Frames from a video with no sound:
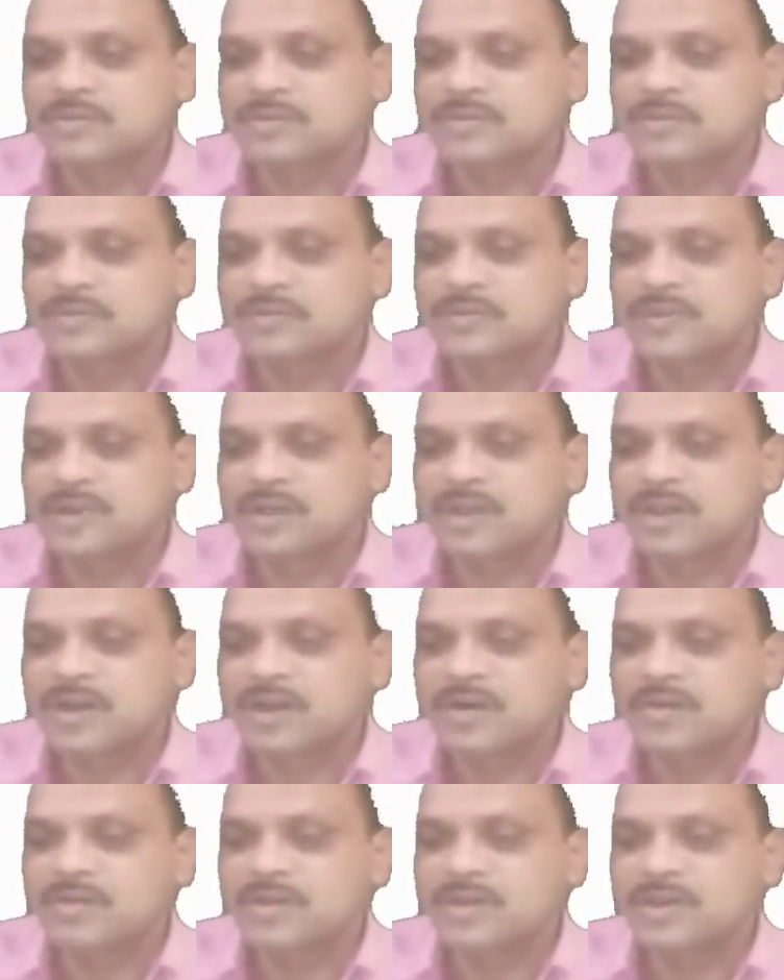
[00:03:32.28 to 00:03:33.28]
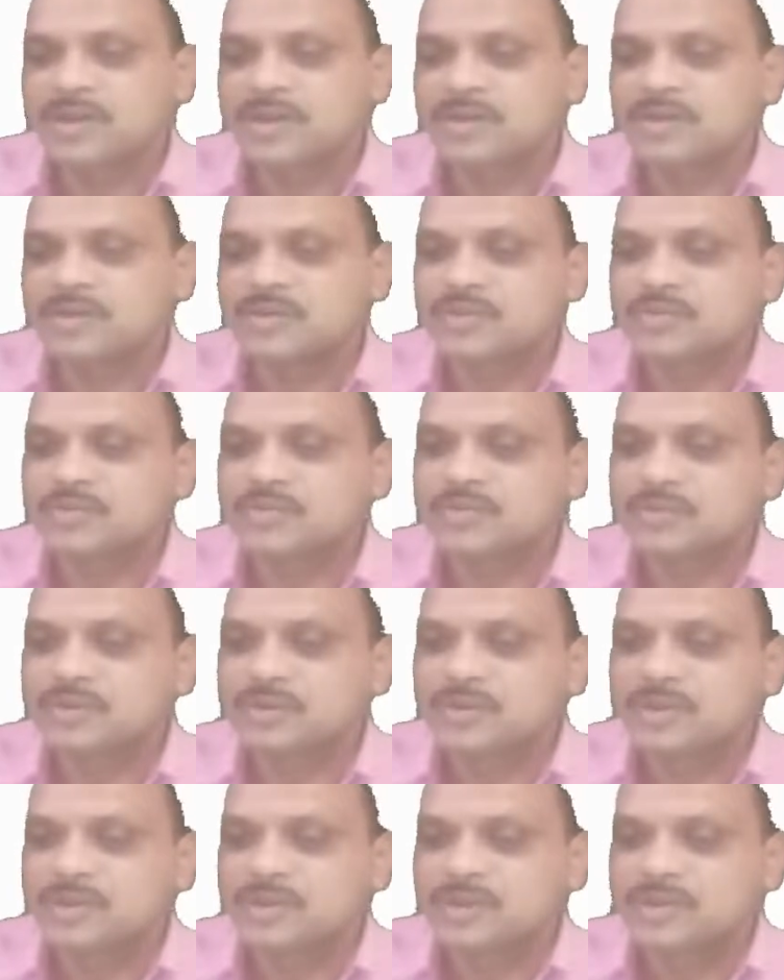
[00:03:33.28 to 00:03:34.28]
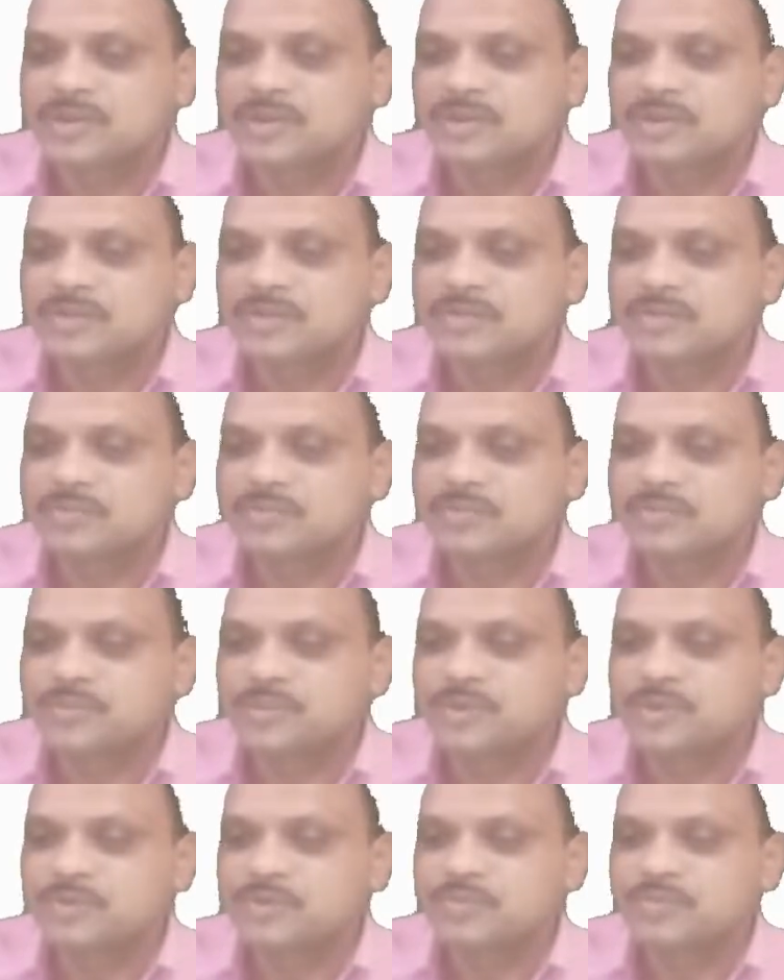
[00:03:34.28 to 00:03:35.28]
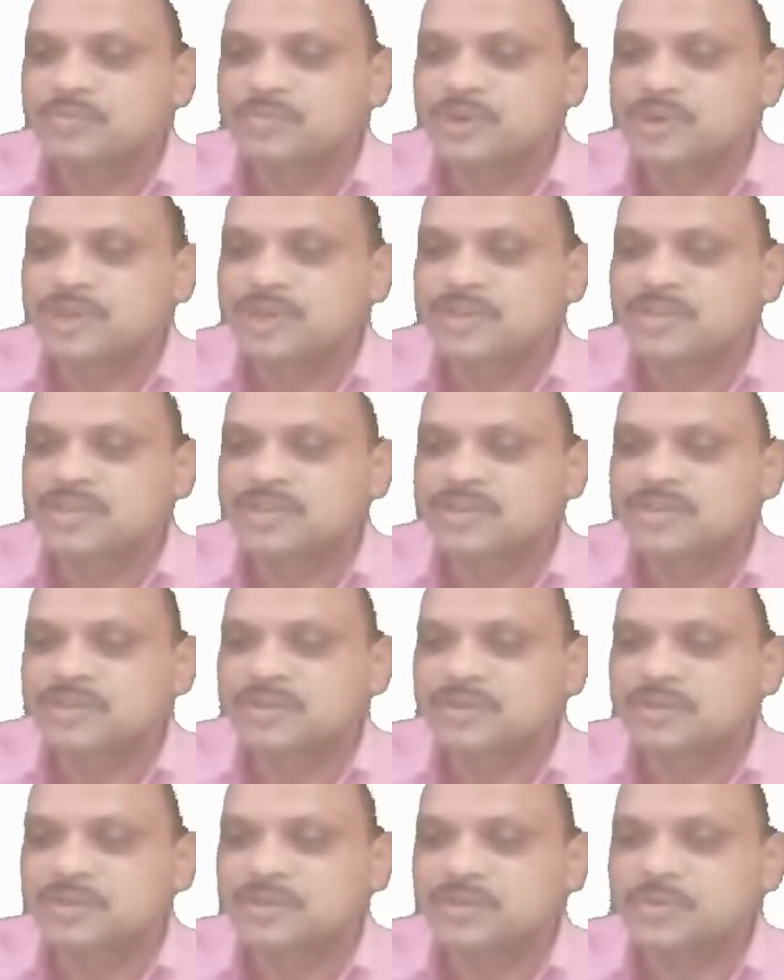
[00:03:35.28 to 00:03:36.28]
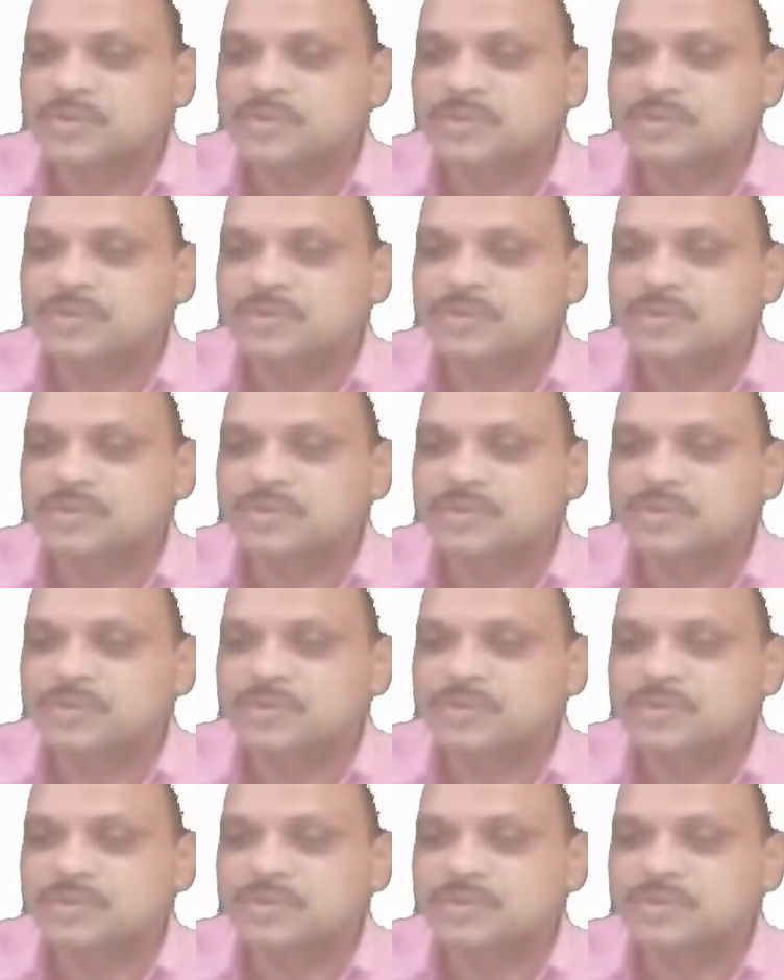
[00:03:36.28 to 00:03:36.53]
We have here 2 mu plus 2.